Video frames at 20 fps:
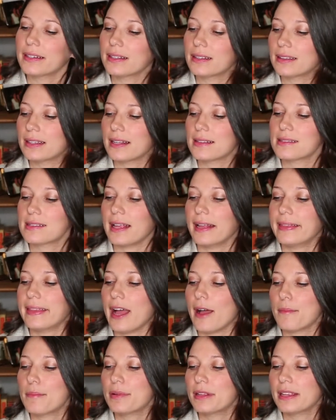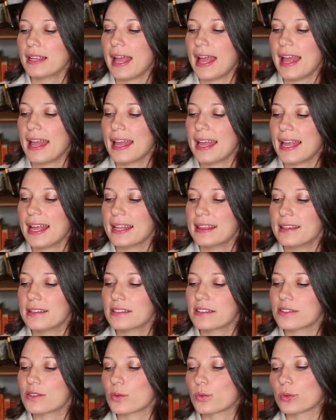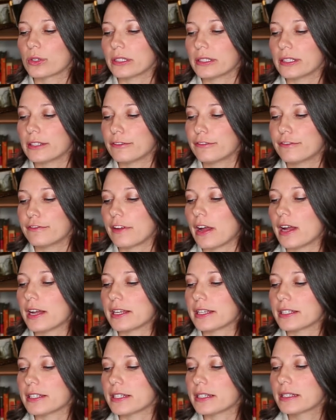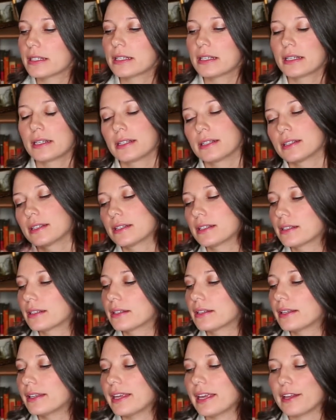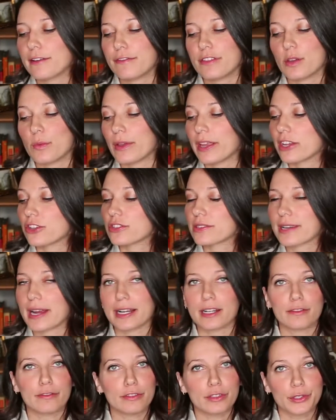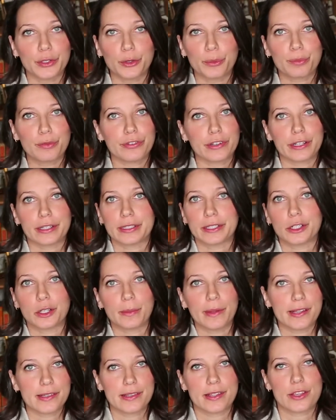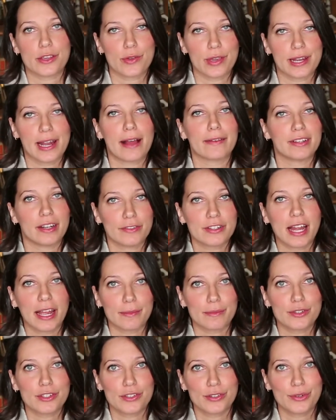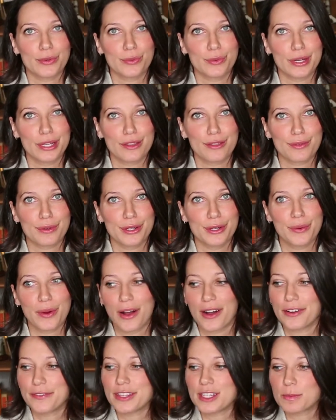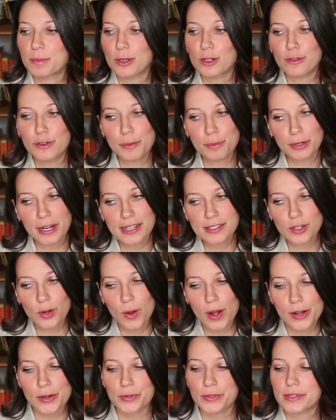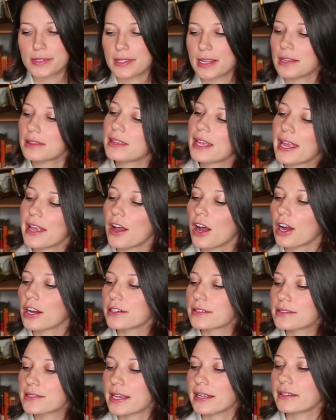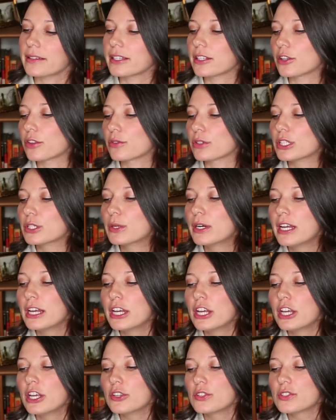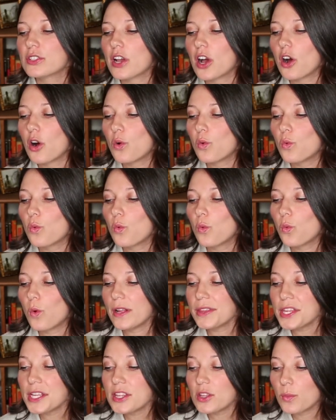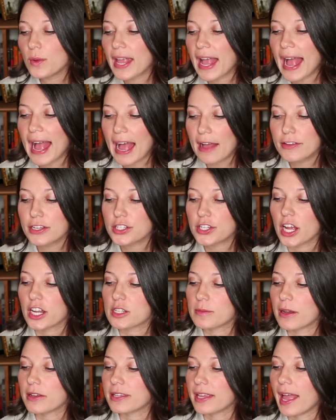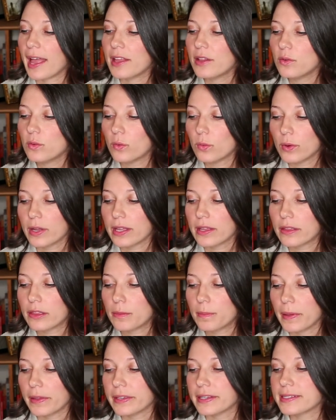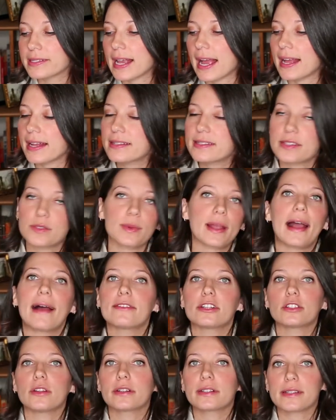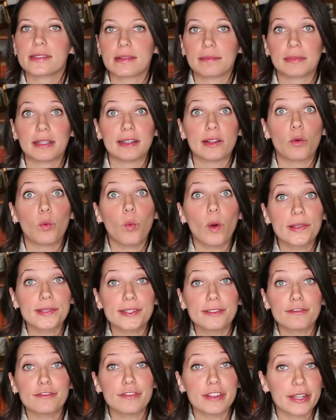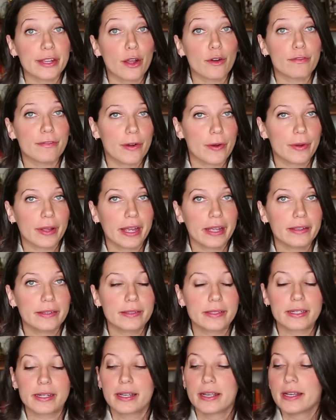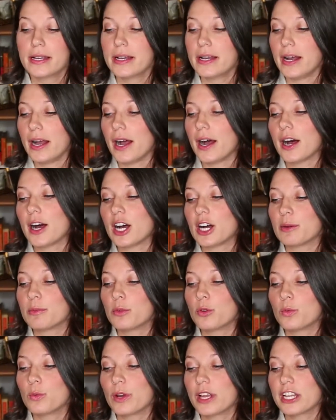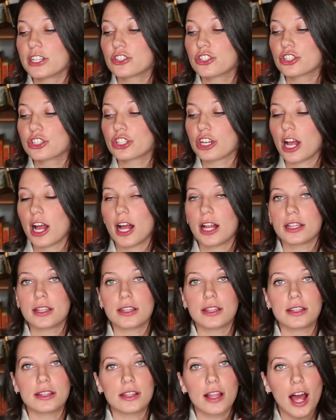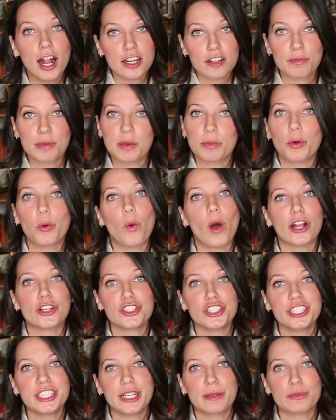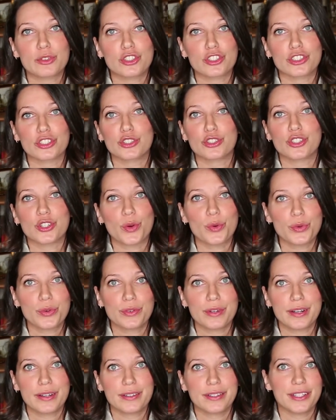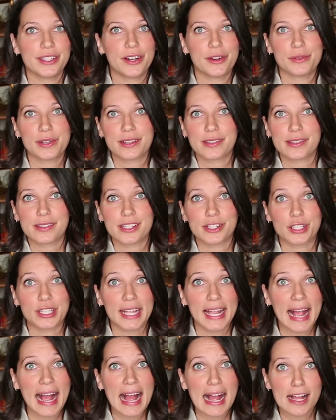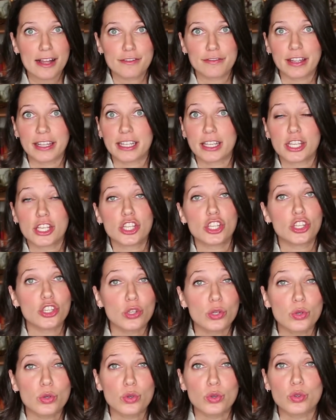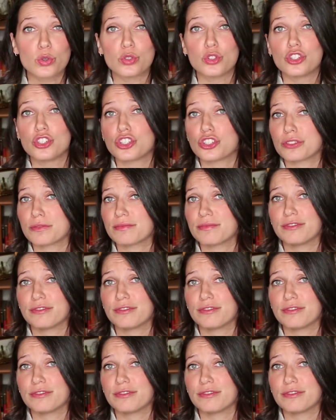Let's let that play. This is a really fun GIF that we can just kind of loop for a little bit so that you can have enough time to read through all of these beautiful press quotes that they are cycling through. So one thing that we haven't talked about yet with Billie's ads is we haven't looked at something that wasn't video focused, which a lot of people watching, I'm sure, don't necessarily have huge